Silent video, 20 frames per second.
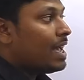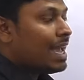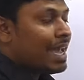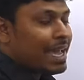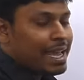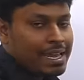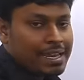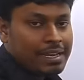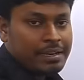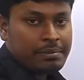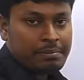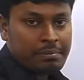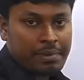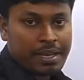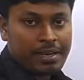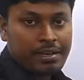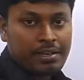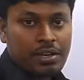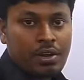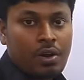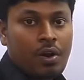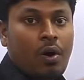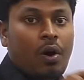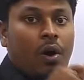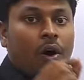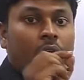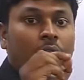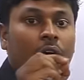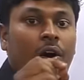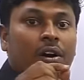8 men
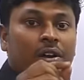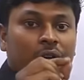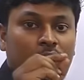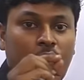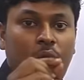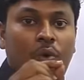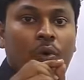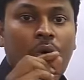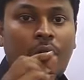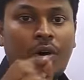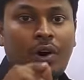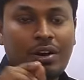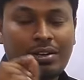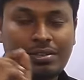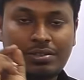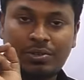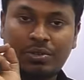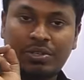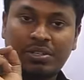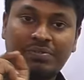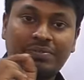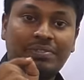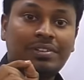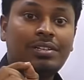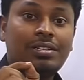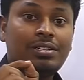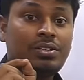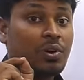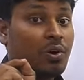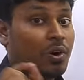or. So the
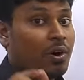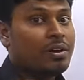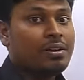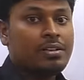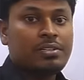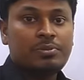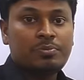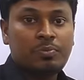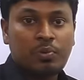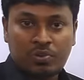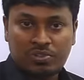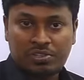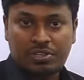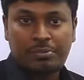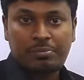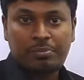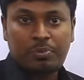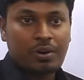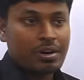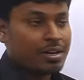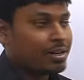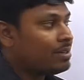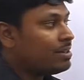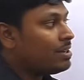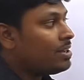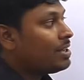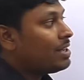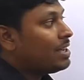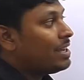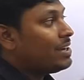word or is most important.
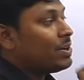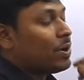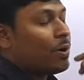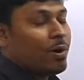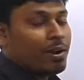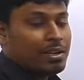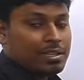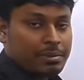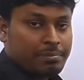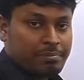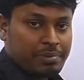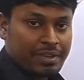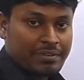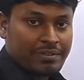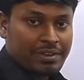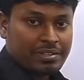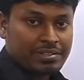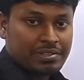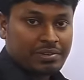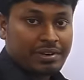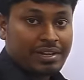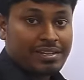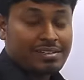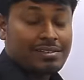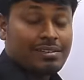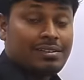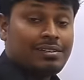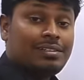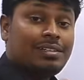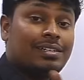In all the previous
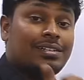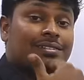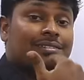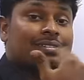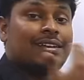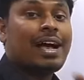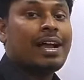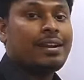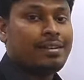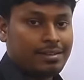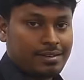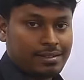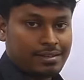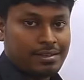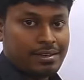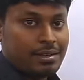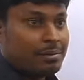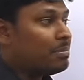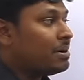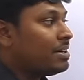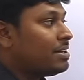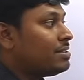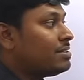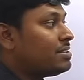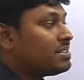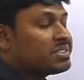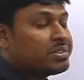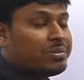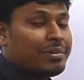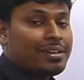question, it's and. But in
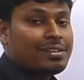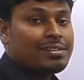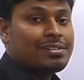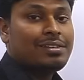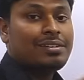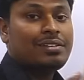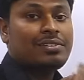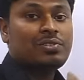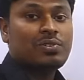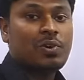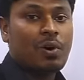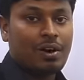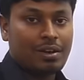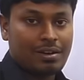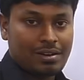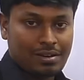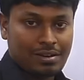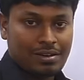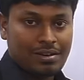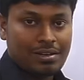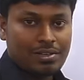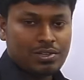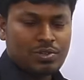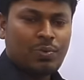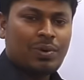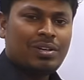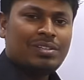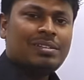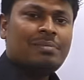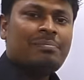this question, it is or.
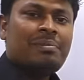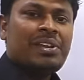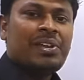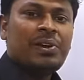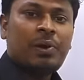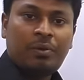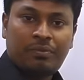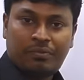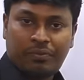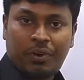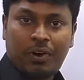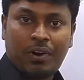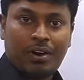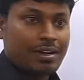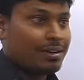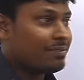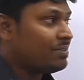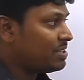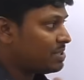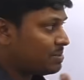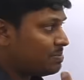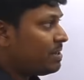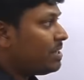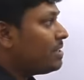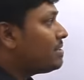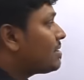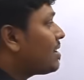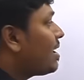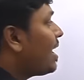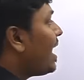So what is the meaning of or? Which
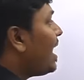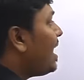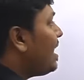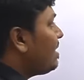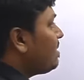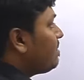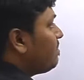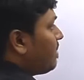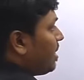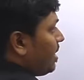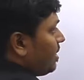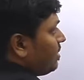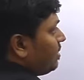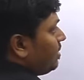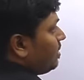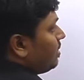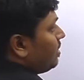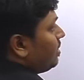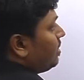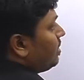means 8 men